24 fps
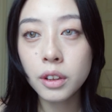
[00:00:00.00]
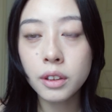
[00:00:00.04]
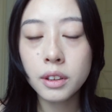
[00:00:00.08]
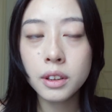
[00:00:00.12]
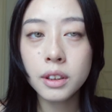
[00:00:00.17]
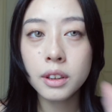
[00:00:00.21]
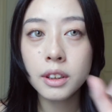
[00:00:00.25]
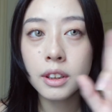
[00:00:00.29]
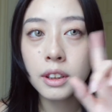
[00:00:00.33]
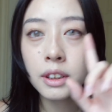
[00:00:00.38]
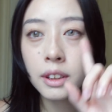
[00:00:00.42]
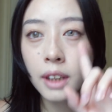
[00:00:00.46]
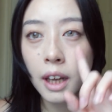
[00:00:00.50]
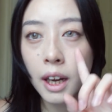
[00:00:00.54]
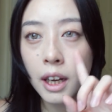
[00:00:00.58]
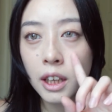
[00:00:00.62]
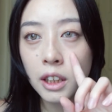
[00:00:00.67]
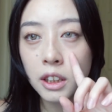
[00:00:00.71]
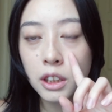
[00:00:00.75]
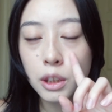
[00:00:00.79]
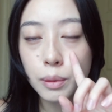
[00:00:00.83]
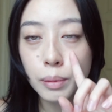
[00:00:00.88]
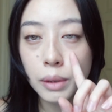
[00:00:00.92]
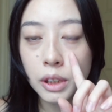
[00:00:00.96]
on this eye,
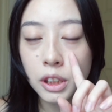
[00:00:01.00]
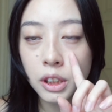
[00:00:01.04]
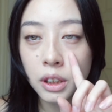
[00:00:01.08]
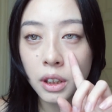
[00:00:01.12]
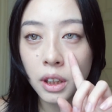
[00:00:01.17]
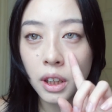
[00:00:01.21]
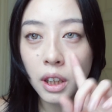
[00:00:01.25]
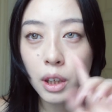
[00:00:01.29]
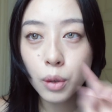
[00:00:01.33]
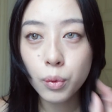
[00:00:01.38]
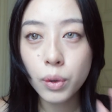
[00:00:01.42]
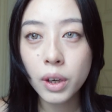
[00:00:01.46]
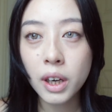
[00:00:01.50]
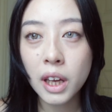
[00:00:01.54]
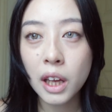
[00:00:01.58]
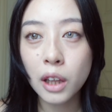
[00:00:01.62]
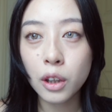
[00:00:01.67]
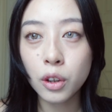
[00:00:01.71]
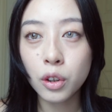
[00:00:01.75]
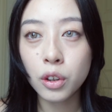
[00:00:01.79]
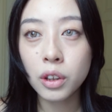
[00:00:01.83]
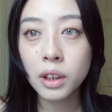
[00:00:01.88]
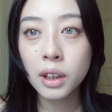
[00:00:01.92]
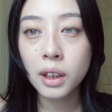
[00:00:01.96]
especially when I
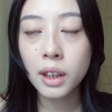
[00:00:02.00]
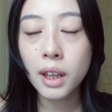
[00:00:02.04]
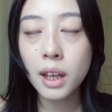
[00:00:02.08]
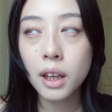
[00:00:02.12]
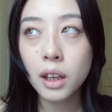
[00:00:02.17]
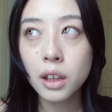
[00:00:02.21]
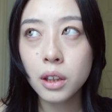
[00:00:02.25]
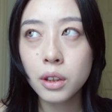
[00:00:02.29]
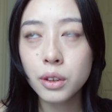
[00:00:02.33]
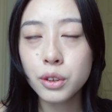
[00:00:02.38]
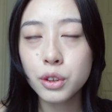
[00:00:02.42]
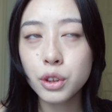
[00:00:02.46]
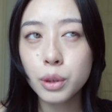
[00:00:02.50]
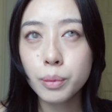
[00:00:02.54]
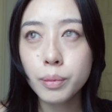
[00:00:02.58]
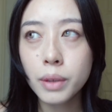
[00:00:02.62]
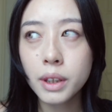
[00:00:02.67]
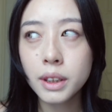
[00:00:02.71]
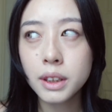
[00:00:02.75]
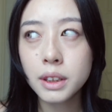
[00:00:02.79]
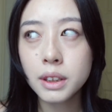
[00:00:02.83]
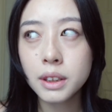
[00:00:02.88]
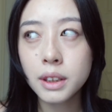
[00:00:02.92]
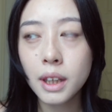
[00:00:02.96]
look like to
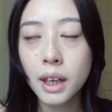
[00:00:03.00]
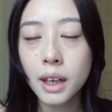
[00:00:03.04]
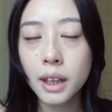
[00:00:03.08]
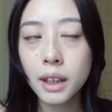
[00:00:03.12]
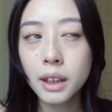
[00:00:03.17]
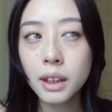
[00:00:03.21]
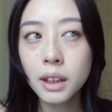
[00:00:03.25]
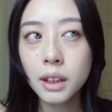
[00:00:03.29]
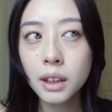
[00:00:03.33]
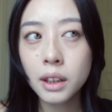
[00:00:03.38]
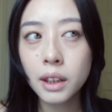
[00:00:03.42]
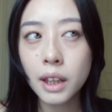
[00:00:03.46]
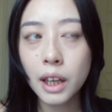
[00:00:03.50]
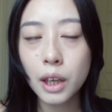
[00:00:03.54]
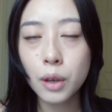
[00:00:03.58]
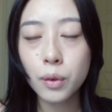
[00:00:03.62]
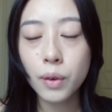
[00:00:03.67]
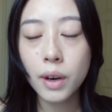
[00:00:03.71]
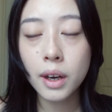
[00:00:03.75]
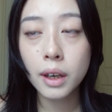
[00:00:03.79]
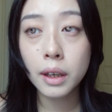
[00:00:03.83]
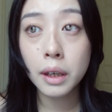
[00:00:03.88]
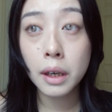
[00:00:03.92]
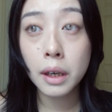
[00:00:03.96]
my side, like right